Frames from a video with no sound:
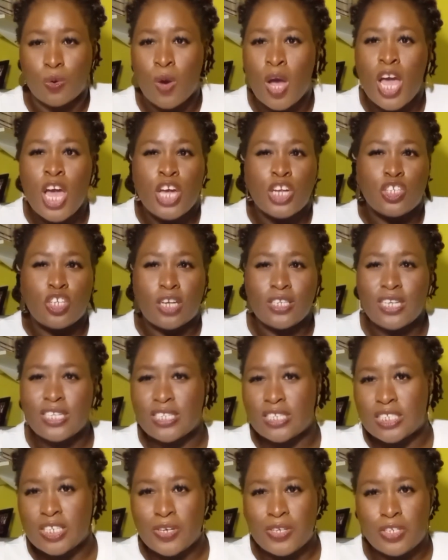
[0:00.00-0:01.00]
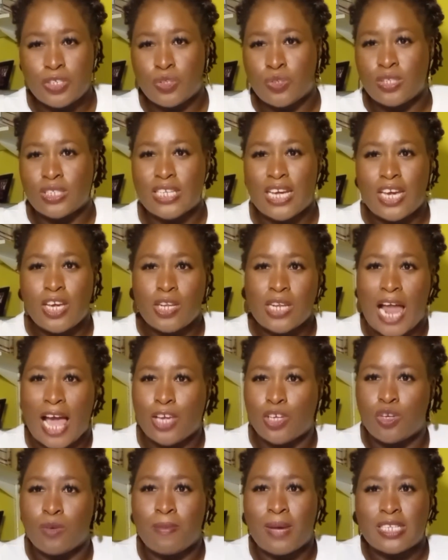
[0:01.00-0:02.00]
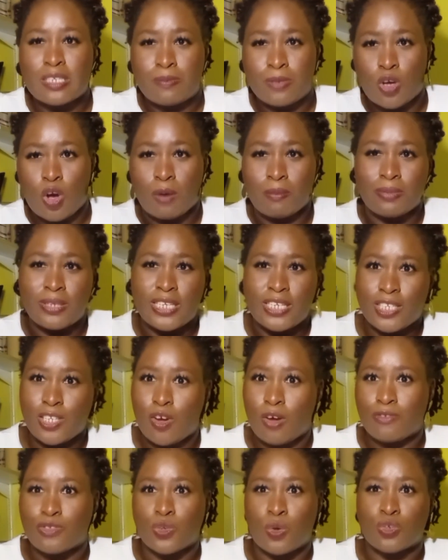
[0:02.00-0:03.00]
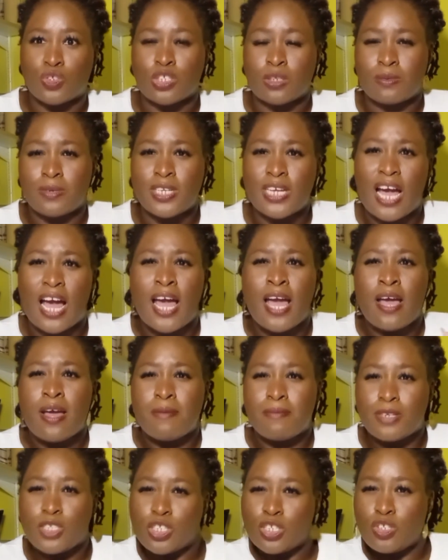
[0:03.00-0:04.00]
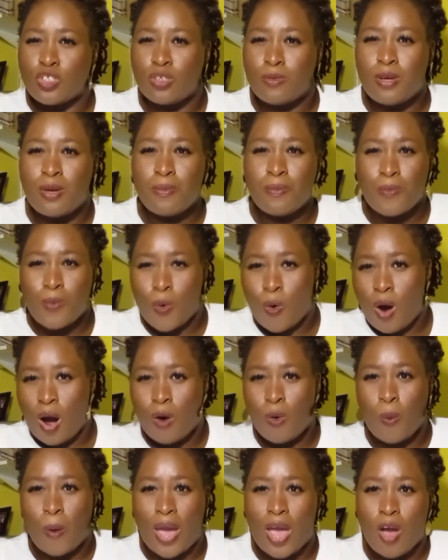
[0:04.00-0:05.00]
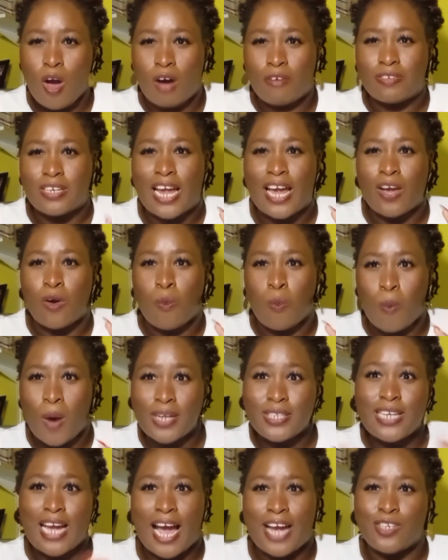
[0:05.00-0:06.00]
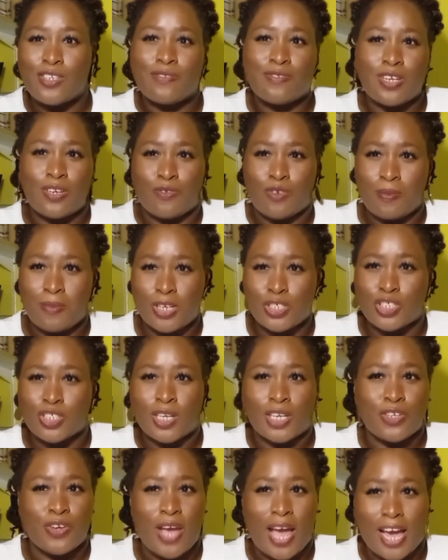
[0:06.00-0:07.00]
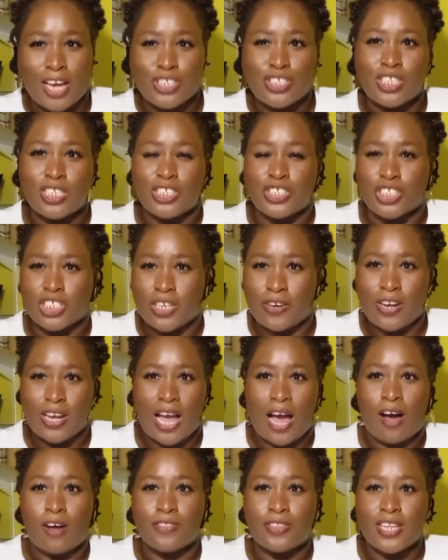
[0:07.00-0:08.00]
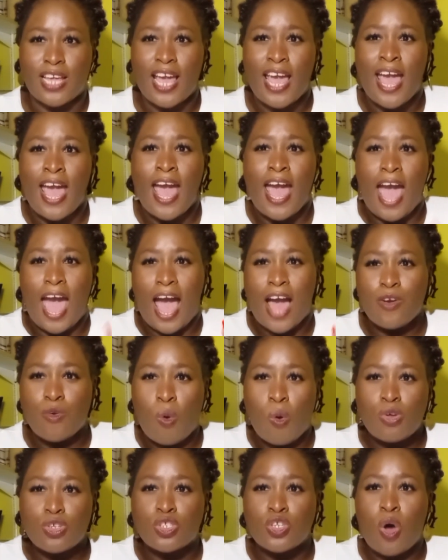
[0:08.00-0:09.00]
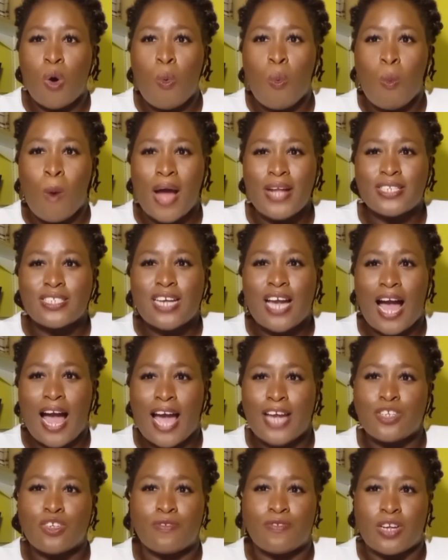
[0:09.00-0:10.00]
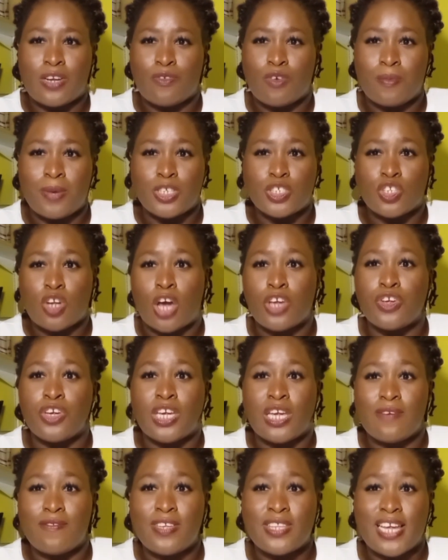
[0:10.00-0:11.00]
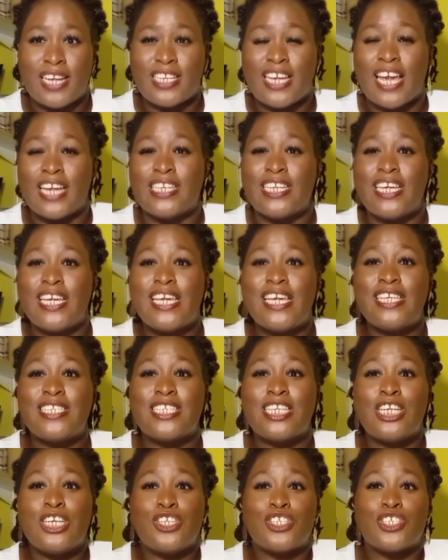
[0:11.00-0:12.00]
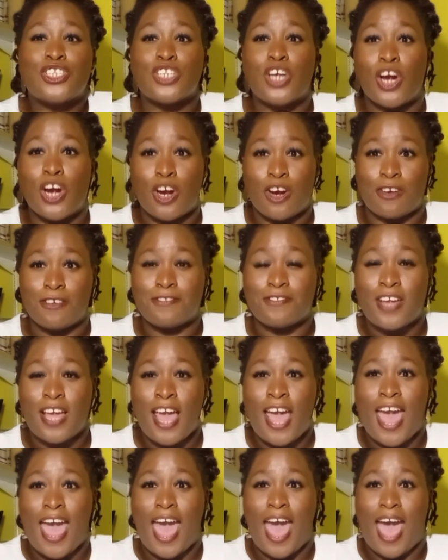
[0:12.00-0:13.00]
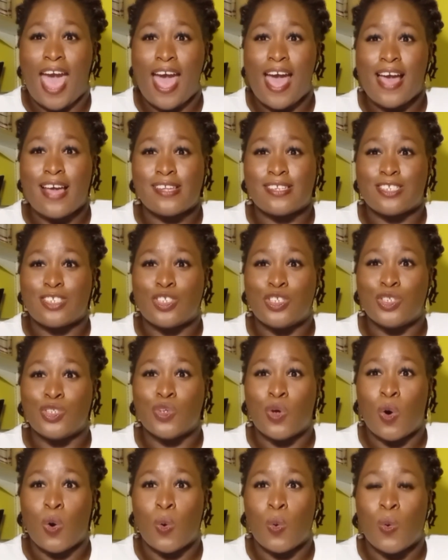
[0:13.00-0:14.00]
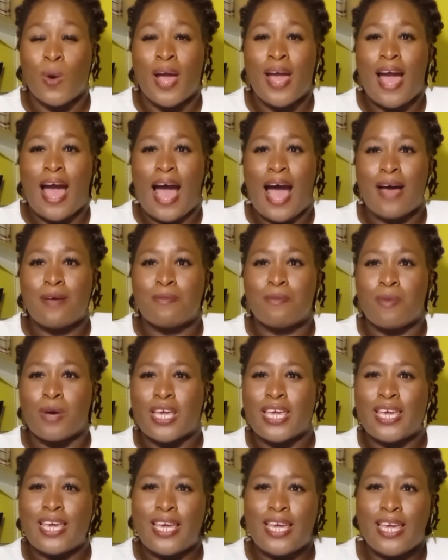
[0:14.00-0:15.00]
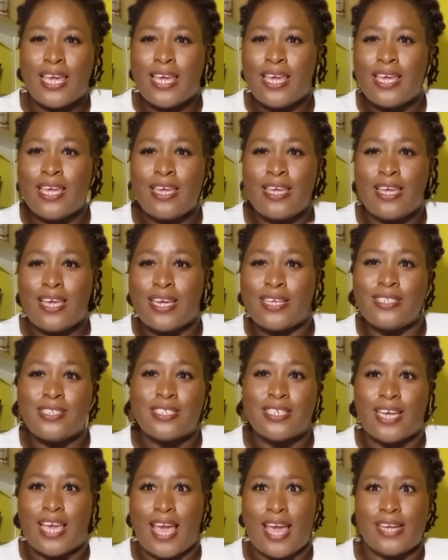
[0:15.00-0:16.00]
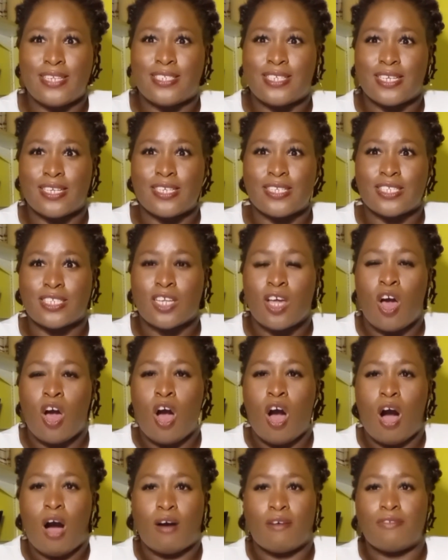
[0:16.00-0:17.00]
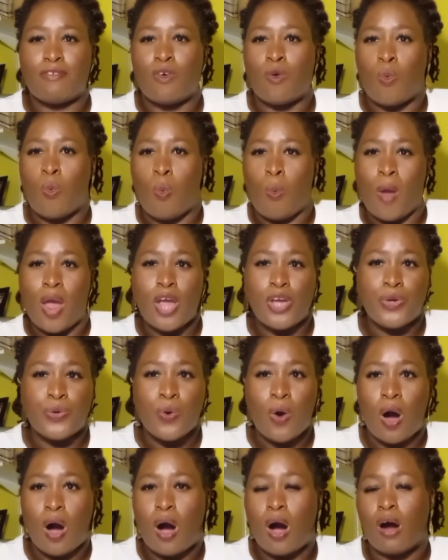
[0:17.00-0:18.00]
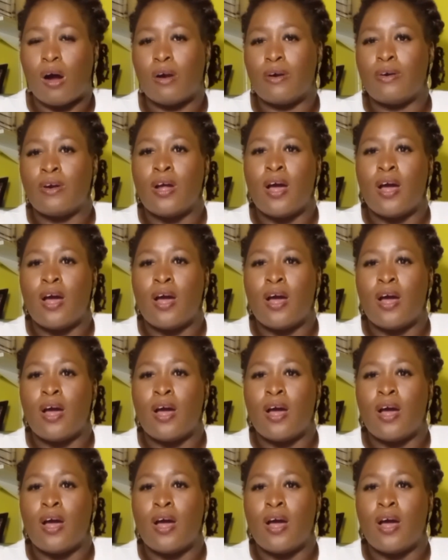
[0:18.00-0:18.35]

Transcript: So not necessarily to say like you must be completely off social media, but just to be more aware of like what kind of information are you actually sharing out there, and also what kind of information are you giving that can easily serve as, you know, key indicators of where you are,